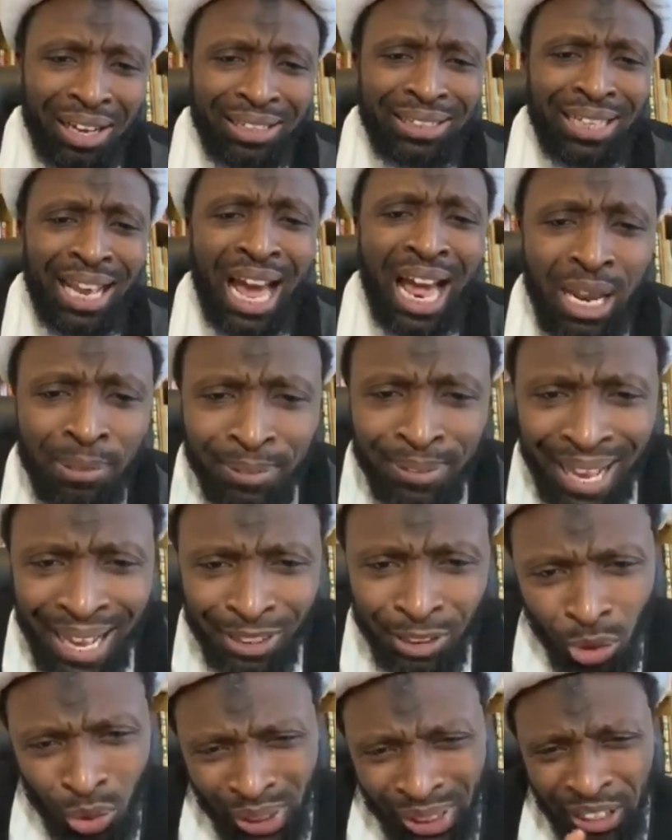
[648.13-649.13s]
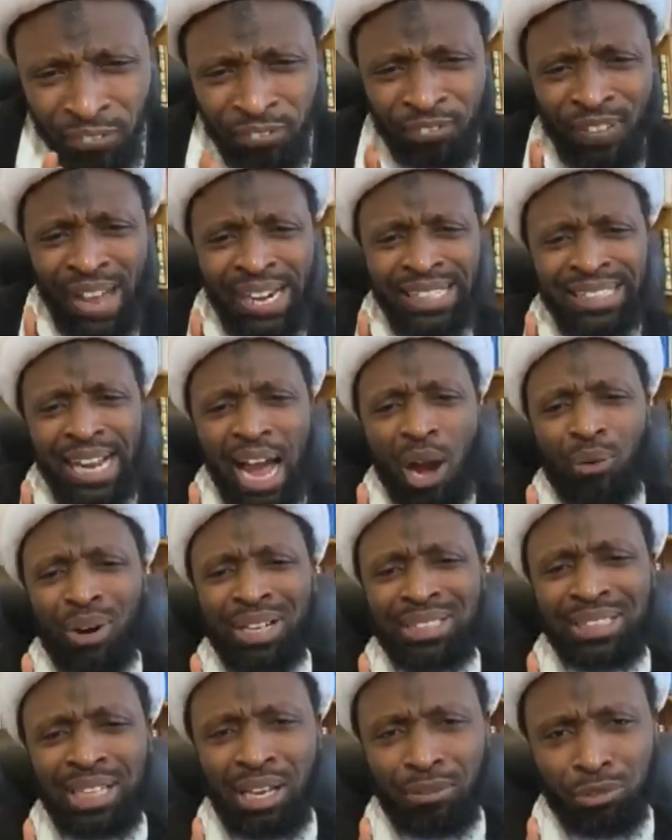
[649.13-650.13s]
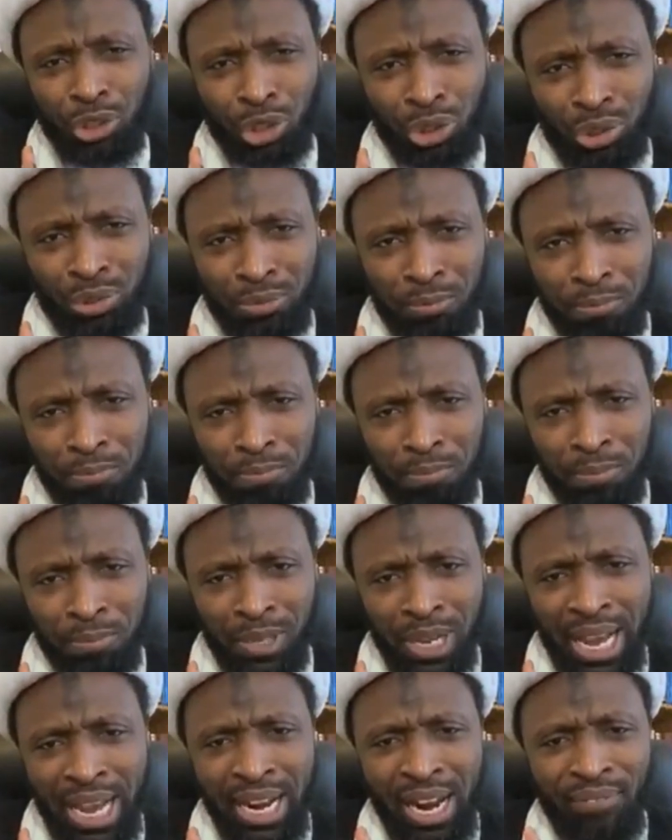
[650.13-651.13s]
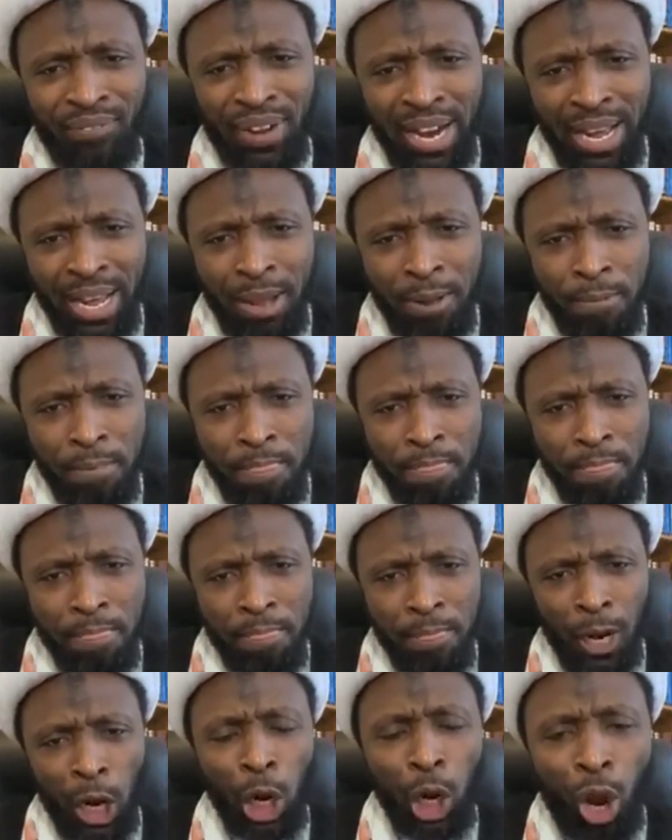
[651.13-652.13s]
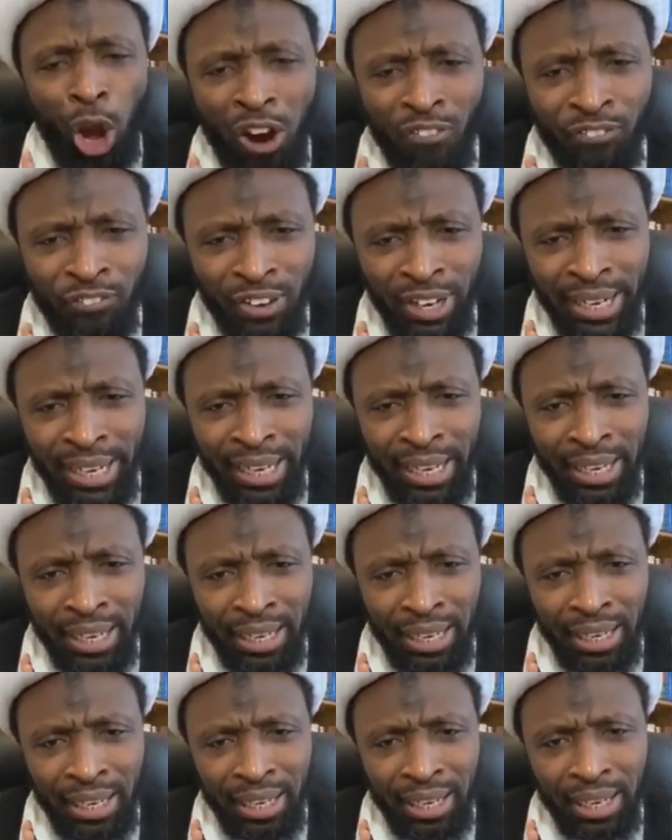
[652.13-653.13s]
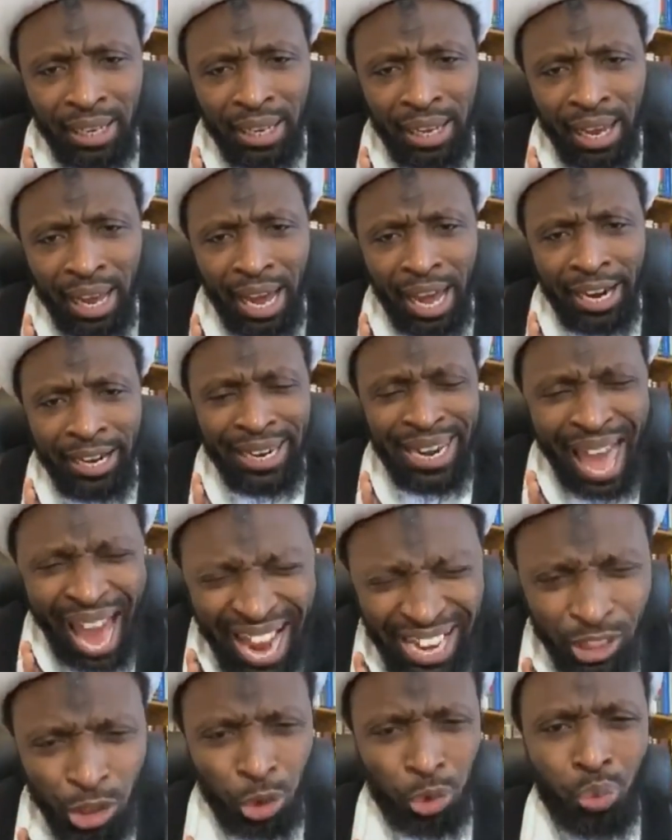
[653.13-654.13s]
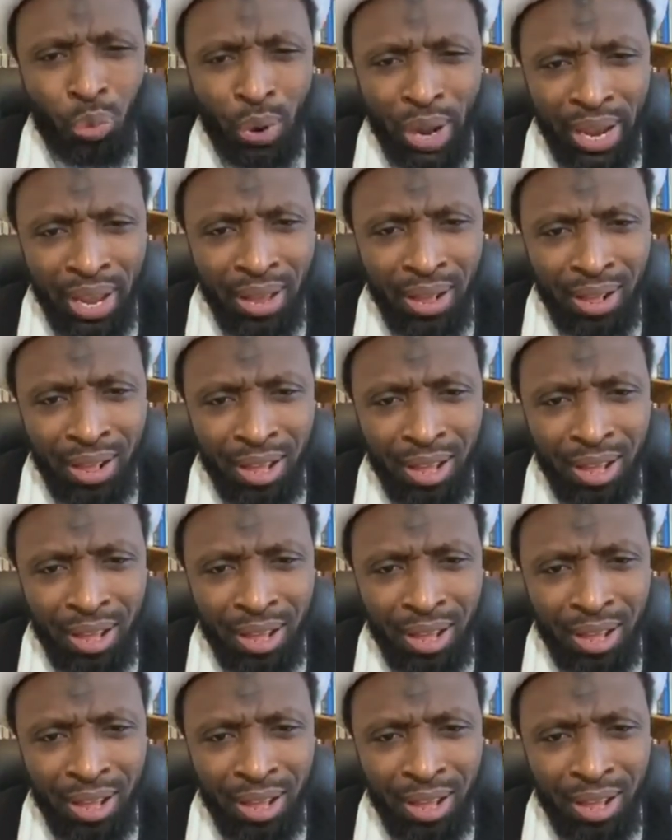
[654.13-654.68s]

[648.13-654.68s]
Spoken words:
it helps us to defend ourselves in a very lawfully and nice way.